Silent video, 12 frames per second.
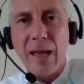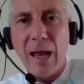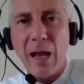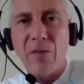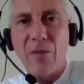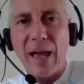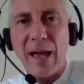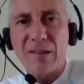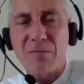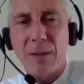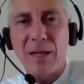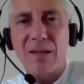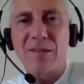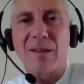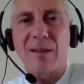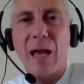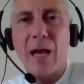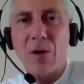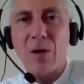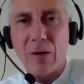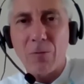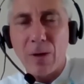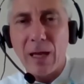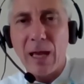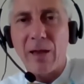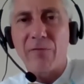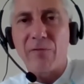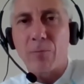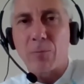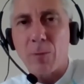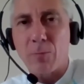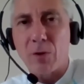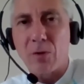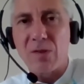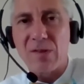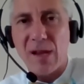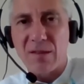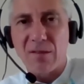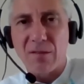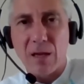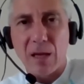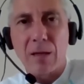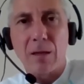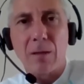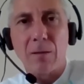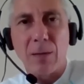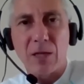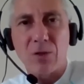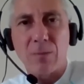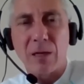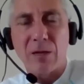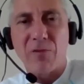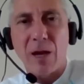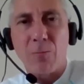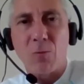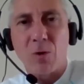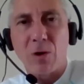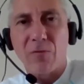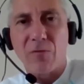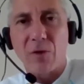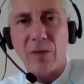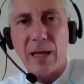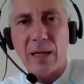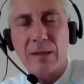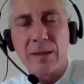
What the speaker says: health aspects and how can we have a proper results measurement framework for that.